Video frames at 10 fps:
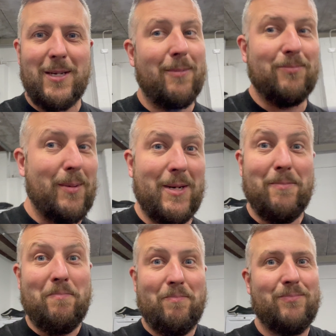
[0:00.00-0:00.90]
I'm
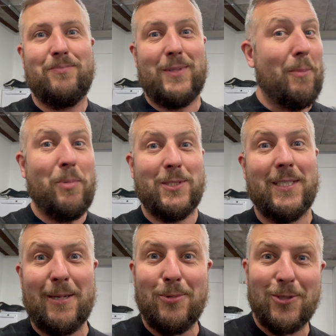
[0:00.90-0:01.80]
buzzing
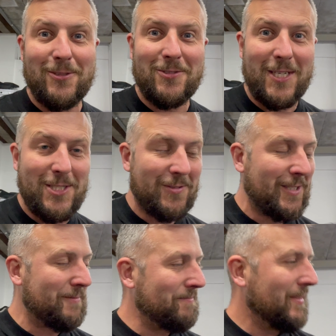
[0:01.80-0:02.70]
like a broken fridge for it.
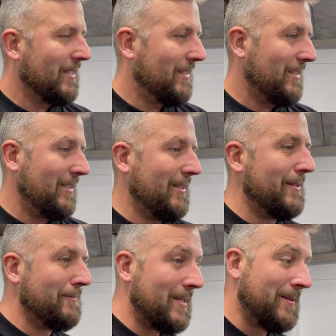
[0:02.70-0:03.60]

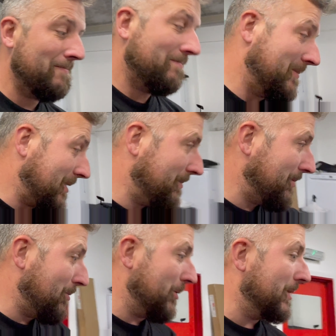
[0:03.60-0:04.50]
But yeah, so
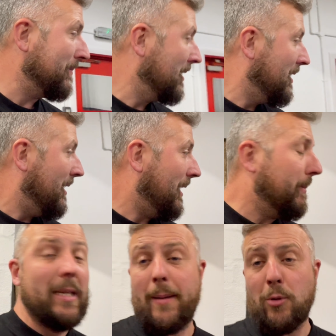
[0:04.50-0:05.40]
all good.
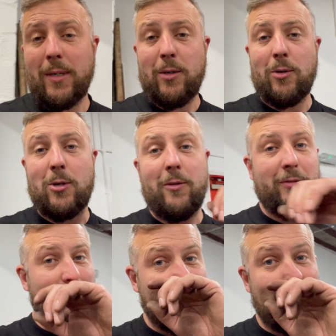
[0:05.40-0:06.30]
But yeah, I'm going to knock off
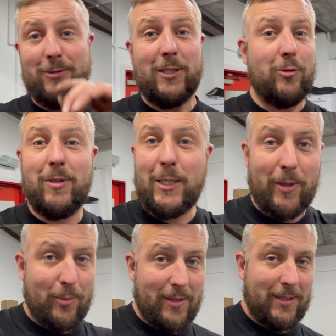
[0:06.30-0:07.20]
this video. It's just a really
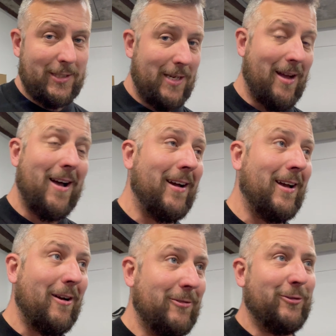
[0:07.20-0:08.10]
quick one to say I
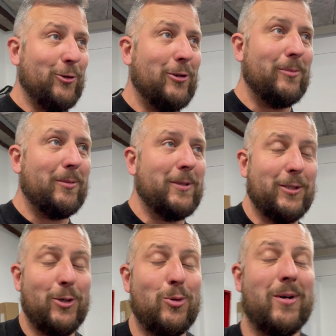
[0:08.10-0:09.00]
haven't forgot about
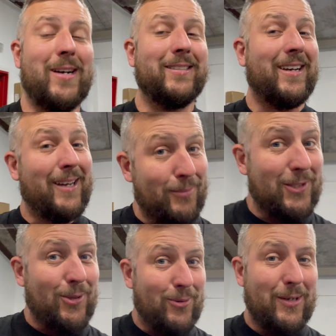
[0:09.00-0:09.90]
y'all, and I am
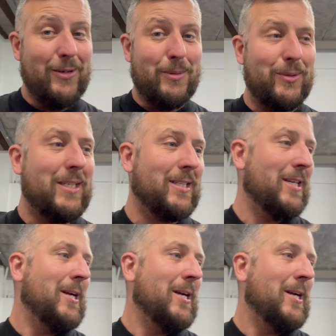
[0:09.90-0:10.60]
still out and about here.